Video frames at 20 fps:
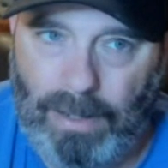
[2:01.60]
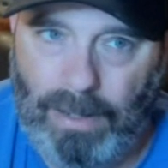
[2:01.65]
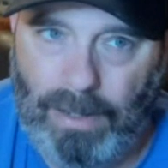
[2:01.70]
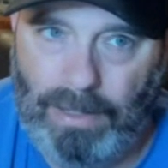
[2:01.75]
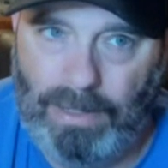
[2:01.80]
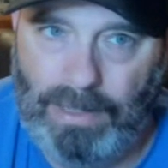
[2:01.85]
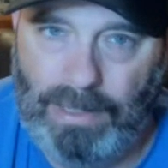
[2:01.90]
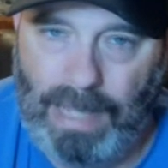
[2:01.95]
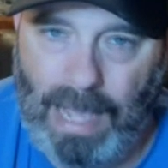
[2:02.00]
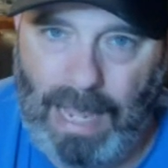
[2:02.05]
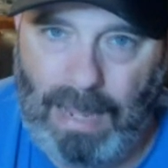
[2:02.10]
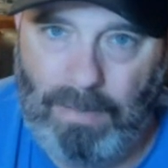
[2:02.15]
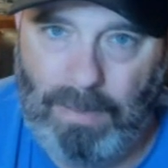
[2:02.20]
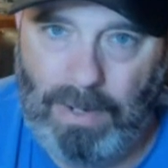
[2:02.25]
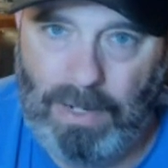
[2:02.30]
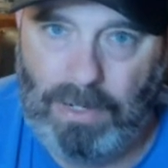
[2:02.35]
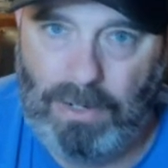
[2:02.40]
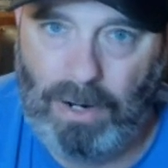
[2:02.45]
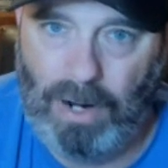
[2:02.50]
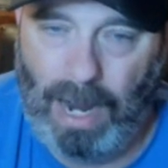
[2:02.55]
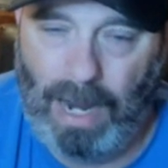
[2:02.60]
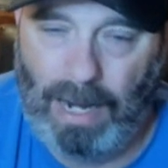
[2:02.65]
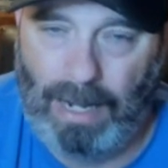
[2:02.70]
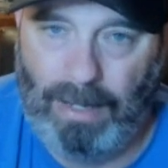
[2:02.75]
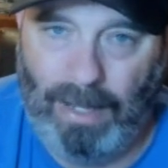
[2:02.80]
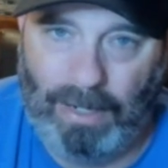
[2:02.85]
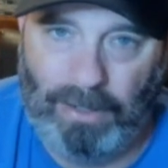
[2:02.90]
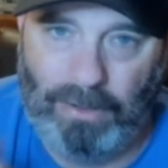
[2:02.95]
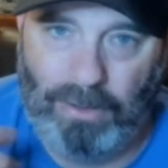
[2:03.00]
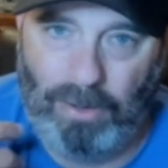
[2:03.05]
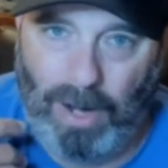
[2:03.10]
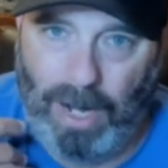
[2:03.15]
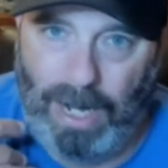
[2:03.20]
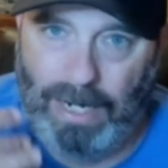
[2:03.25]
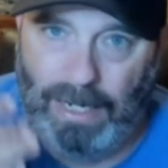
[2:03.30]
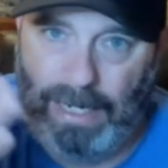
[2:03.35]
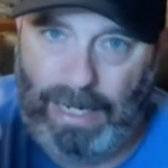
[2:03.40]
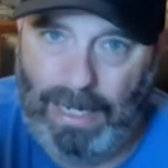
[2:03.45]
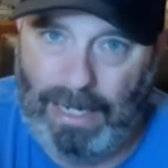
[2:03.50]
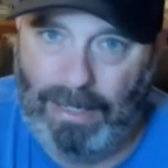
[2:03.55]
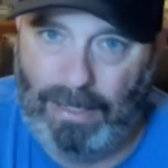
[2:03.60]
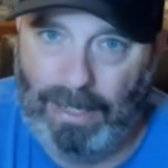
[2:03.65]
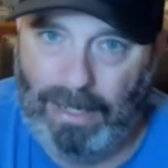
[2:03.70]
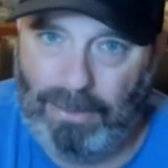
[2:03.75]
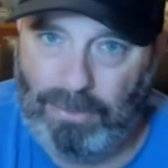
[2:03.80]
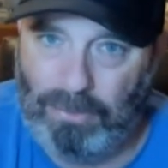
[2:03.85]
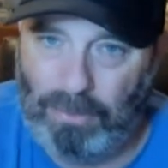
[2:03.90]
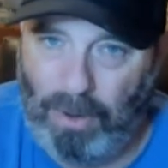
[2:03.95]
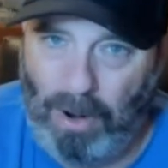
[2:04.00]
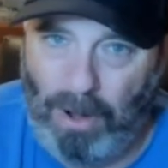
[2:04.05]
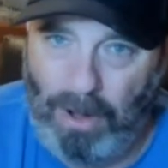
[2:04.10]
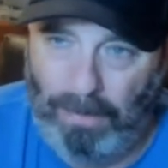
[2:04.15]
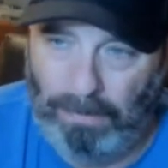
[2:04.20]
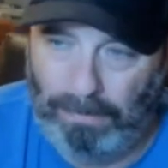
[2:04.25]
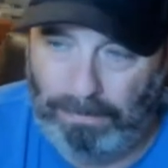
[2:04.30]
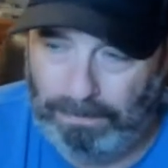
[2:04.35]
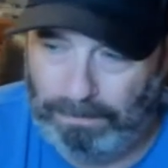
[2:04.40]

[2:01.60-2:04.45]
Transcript: the same in turn. I collect graded. He collects raw,